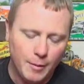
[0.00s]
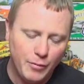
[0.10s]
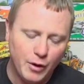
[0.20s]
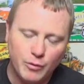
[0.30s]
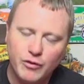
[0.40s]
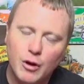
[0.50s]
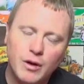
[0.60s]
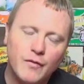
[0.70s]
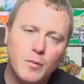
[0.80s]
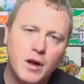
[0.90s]
There was no
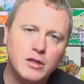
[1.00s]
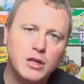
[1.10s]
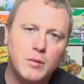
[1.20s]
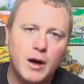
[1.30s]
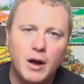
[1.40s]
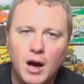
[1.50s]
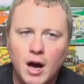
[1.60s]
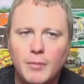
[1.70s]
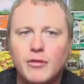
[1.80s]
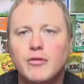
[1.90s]
information about
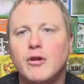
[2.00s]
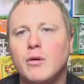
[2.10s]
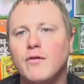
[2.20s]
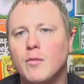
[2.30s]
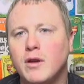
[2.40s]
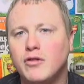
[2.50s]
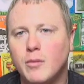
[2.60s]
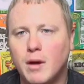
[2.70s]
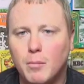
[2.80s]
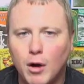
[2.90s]
hops, there's no information
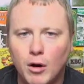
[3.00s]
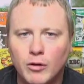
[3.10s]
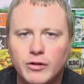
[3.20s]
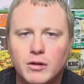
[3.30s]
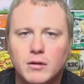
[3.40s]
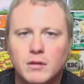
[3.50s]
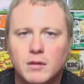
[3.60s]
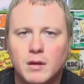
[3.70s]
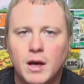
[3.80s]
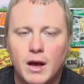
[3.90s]
about malt,
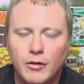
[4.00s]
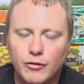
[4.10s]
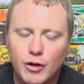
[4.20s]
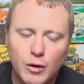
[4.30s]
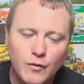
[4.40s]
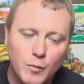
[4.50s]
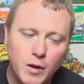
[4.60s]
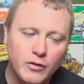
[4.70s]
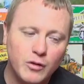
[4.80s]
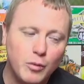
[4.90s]
and there's no
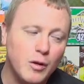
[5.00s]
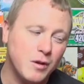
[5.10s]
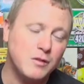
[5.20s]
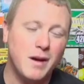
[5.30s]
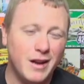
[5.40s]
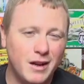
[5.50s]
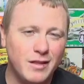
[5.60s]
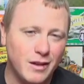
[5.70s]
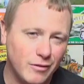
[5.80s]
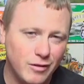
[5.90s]
information pretty much about
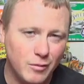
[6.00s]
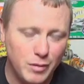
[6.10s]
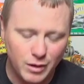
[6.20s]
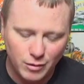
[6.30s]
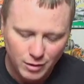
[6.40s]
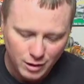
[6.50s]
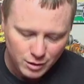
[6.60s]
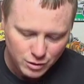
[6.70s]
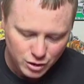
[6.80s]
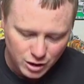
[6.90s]
anything else in the beer.
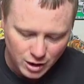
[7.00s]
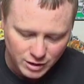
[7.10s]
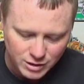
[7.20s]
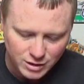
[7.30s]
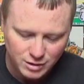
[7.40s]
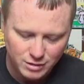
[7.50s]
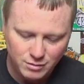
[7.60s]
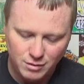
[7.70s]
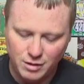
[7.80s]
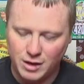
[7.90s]
Just
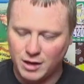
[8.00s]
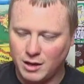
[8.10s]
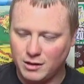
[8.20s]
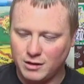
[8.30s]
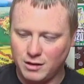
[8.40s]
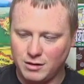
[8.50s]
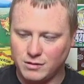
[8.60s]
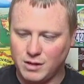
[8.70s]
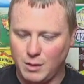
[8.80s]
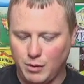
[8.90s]
that it
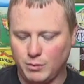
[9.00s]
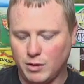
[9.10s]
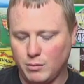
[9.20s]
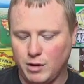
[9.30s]
is a pumpkin